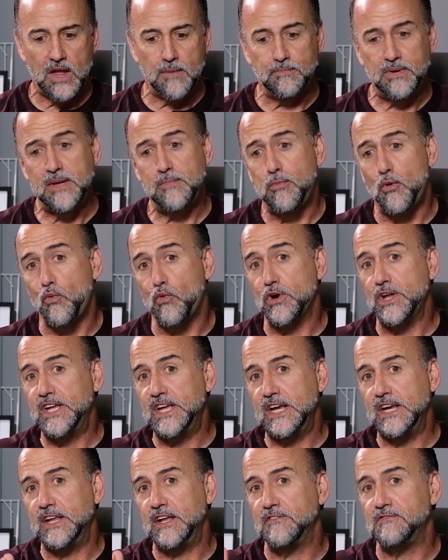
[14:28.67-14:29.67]
and people were
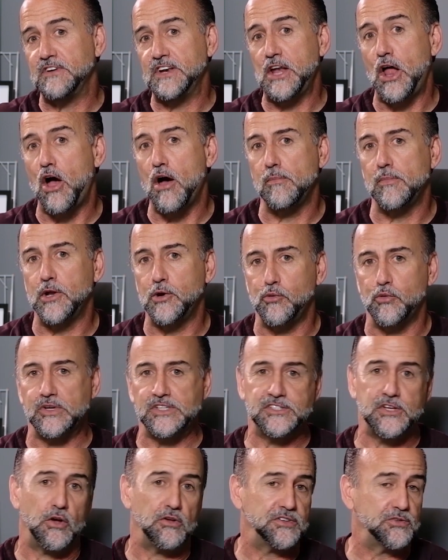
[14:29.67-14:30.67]
getting phenomenal
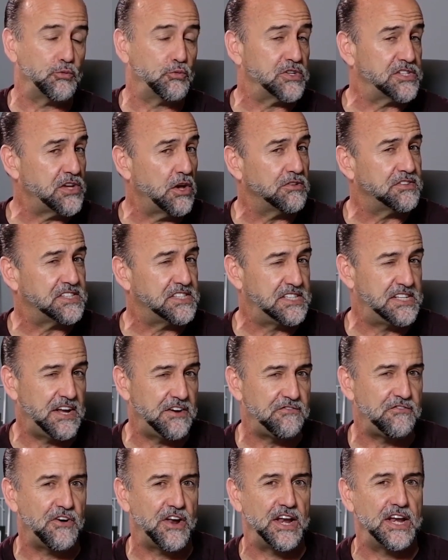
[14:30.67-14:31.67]
results, results
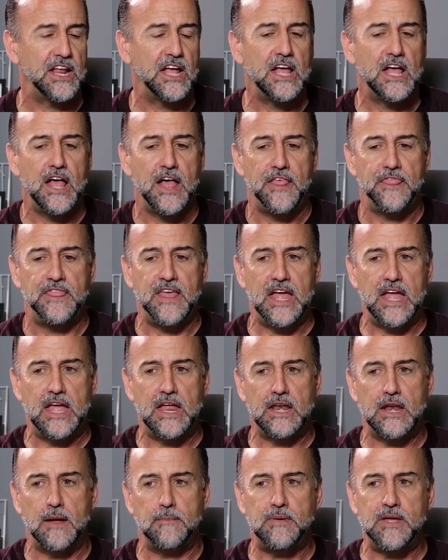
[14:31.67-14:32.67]
different
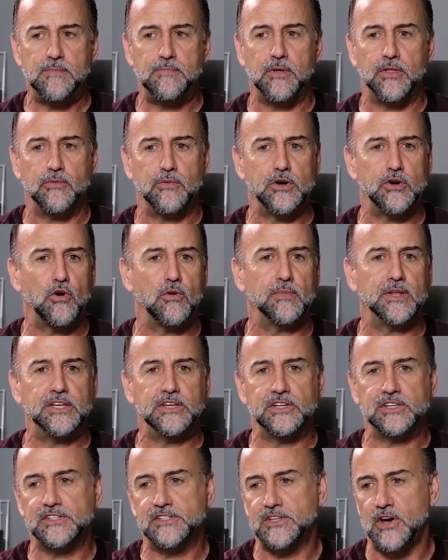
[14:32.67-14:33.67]
than people that would
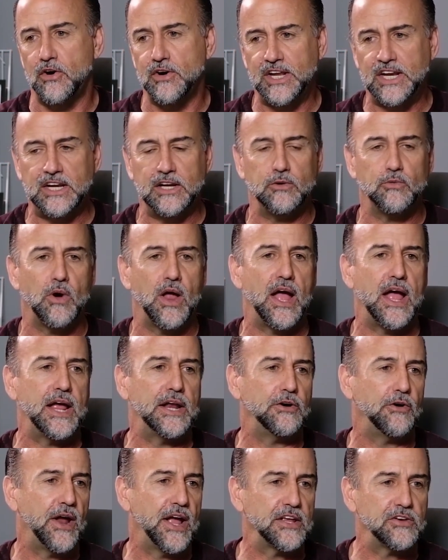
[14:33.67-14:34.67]
normally just start eating
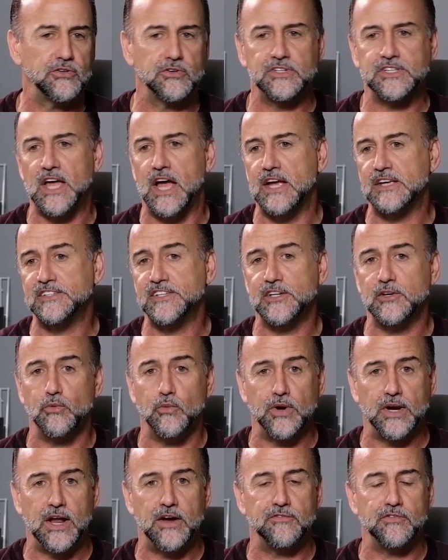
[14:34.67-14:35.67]
right or exercising
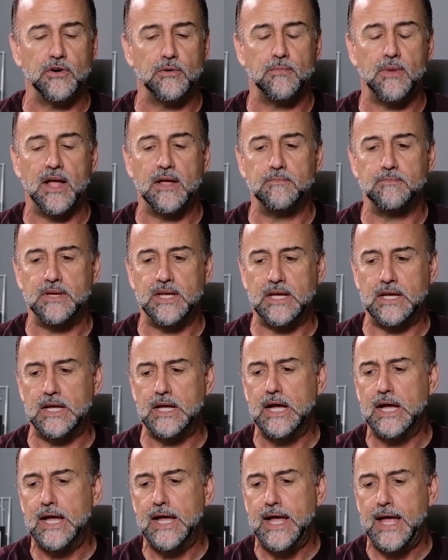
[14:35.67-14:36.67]
or whatever it might
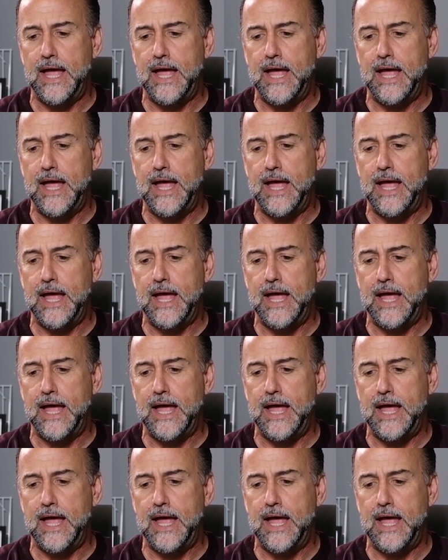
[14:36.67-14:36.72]
be.